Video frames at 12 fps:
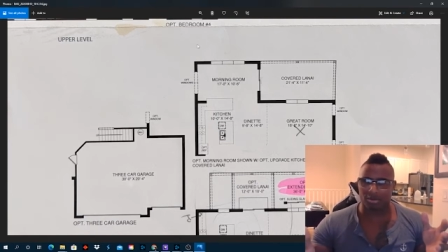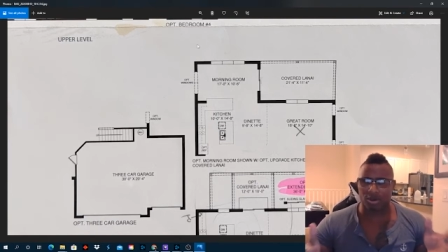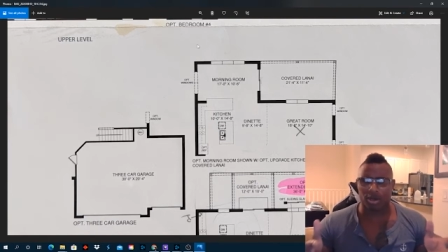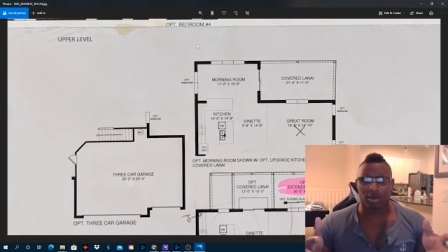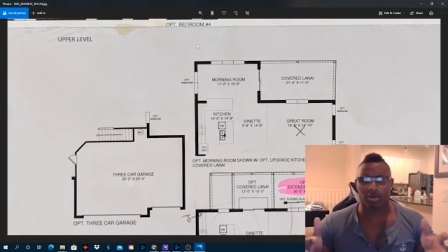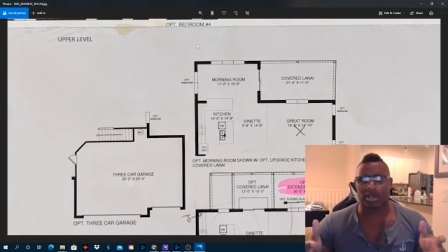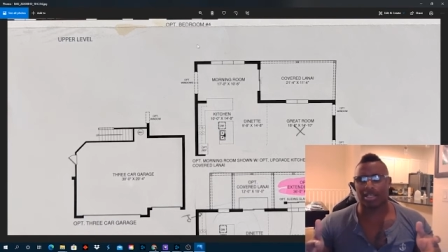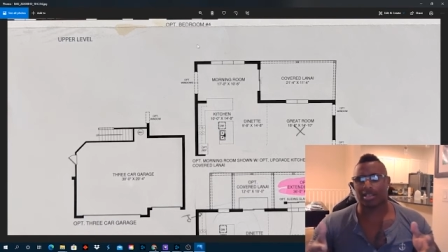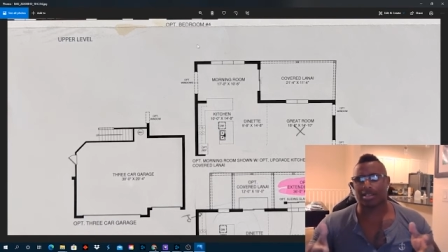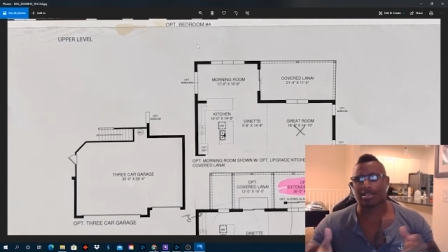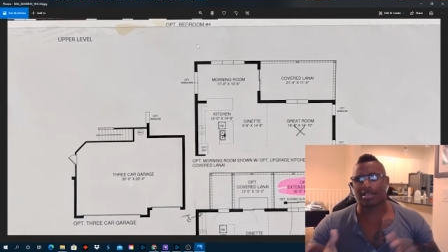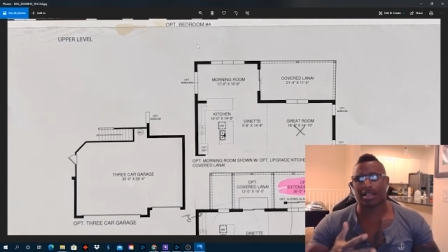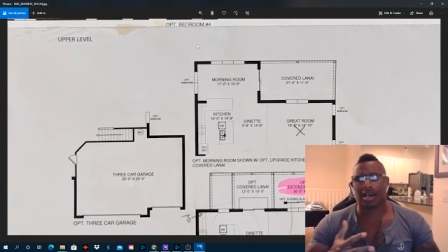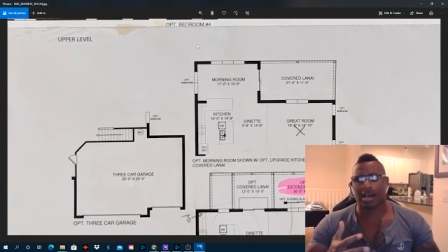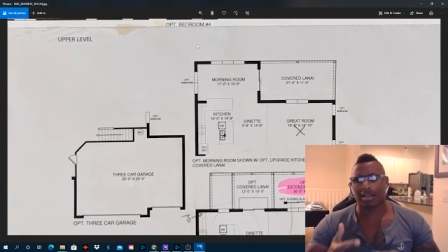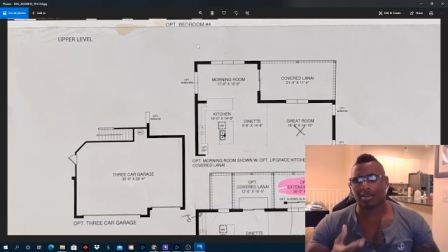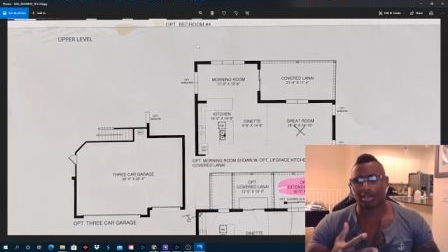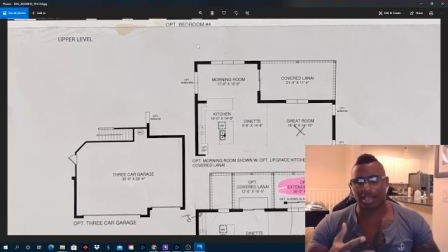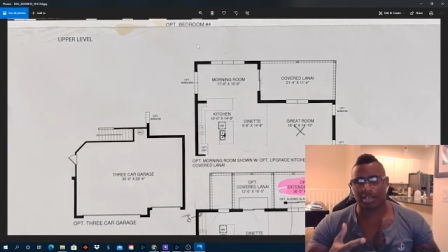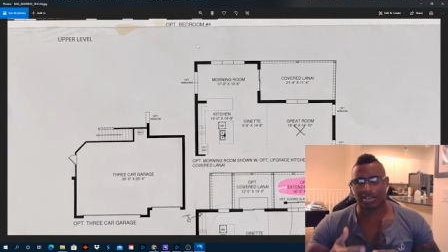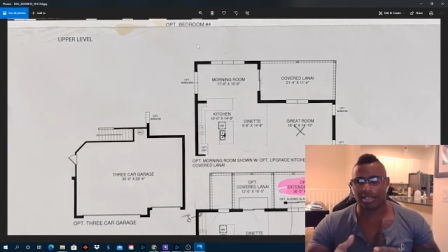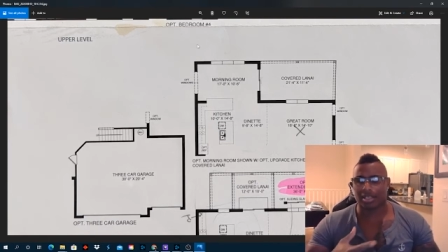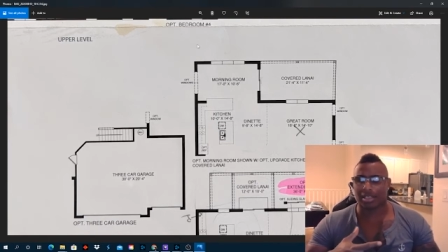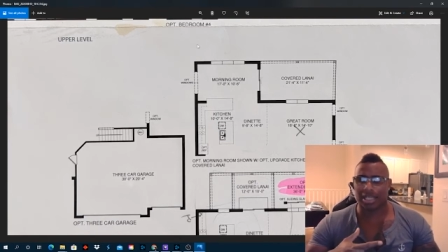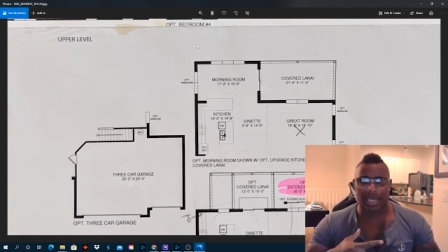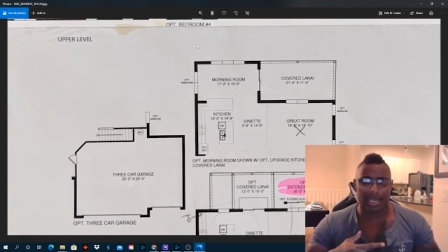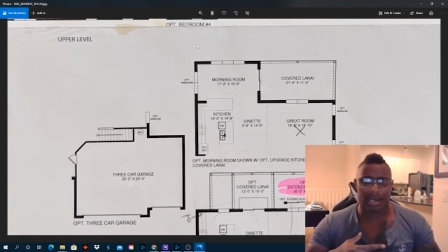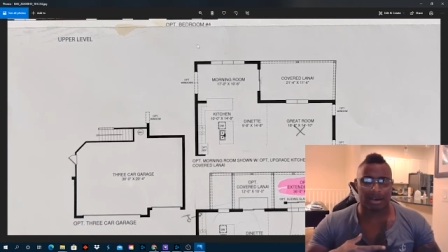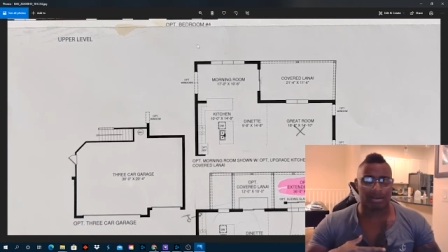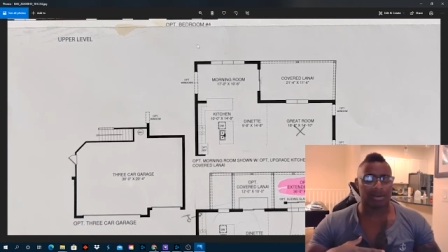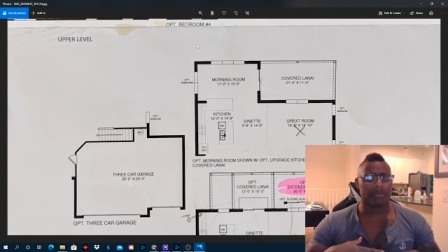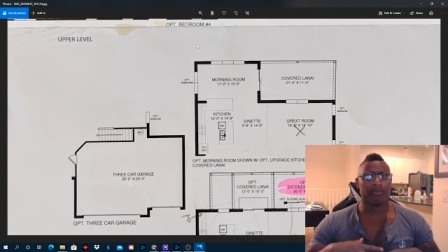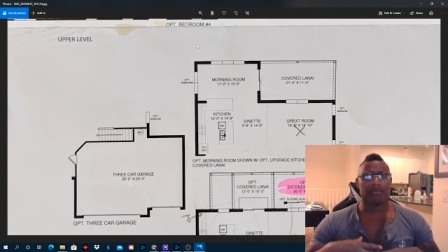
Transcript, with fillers: work with is lot, location, and layout.